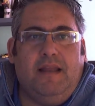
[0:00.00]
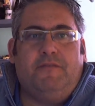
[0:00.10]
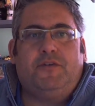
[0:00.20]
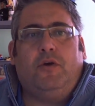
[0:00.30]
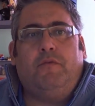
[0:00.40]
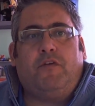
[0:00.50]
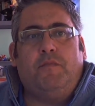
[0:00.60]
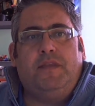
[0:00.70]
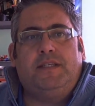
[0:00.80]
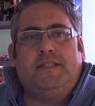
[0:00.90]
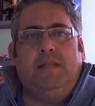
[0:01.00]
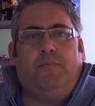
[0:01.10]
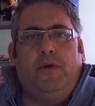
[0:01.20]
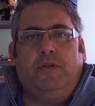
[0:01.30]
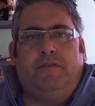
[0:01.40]
So, from the
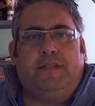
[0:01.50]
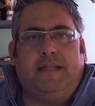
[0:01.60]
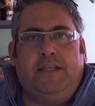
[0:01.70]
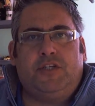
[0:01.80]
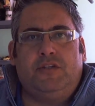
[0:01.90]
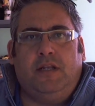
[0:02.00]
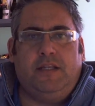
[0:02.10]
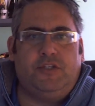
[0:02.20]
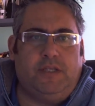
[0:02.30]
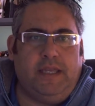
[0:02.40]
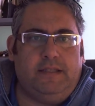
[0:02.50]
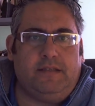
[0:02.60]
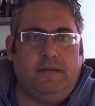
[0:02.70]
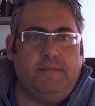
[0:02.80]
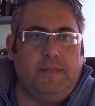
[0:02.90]
standpoint of a traditional
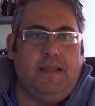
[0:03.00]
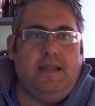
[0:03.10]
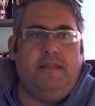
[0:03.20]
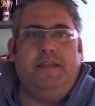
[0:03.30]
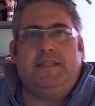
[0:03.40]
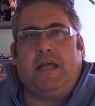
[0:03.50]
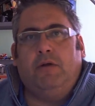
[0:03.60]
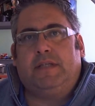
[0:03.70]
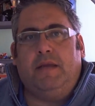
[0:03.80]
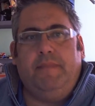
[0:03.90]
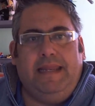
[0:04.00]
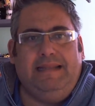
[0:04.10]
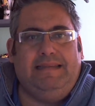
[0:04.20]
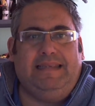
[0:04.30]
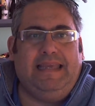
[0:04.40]
educator, this outcome
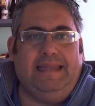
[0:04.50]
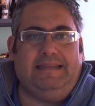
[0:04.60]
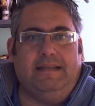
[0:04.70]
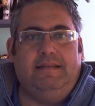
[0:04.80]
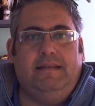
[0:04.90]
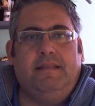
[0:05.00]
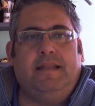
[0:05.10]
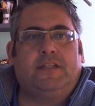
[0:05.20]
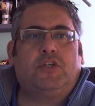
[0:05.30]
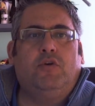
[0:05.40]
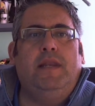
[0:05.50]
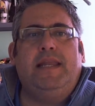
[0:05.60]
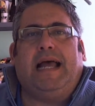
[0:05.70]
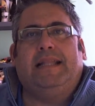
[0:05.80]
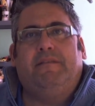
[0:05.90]
indicated that
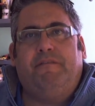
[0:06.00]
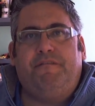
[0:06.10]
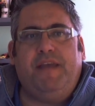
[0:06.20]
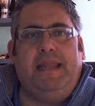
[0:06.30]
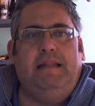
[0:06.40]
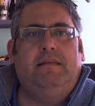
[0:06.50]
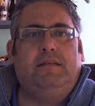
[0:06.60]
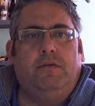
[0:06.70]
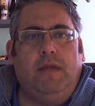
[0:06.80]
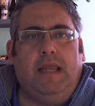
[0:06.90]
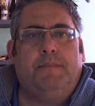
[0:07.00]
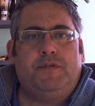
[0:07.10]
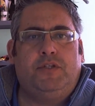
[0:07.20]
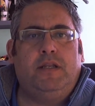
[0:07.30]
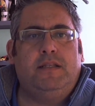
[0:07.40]
schooling had failed to help
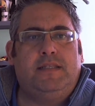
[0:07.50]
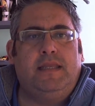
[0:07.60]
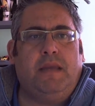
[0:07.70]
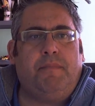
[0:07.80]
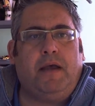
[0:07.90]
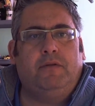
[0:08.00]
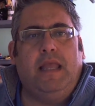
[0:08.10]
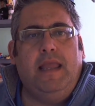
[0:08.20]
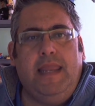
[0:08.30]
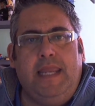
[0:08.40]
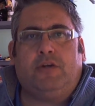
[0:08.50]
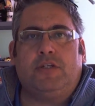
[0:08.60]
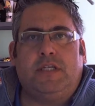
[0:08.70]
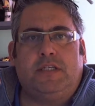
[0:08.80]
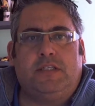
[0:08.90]
students think about
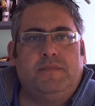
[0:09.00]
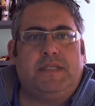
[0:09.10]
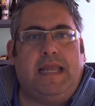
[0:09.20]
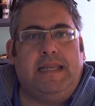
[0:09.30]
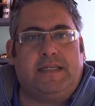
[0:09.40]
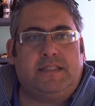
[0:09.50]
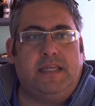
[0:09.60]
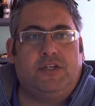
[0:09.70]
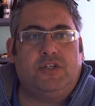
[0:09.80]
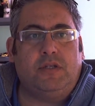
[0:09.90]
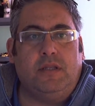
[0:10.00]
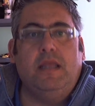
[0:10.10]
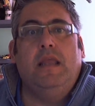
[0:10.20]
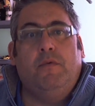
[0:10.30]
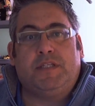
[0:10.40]
ecosystems and extinction,
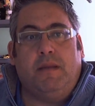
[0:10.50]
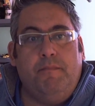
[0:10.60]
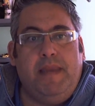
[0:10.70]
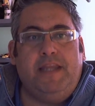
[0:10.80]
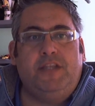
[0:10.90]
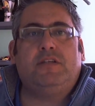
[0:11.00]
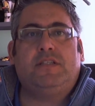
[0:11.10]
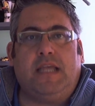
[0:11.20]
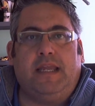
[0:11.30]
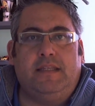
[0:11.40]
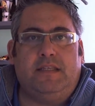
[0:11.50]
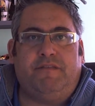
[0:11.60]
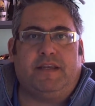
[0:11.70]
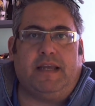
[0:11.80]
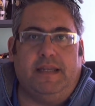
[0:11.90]
which are major
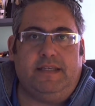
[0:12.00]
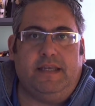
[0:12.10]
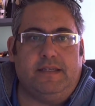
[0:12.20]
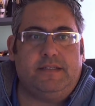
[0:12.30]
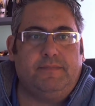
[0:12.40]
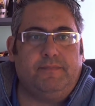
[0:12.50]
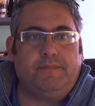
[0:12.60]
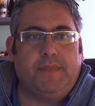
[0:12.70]
scientific ideas.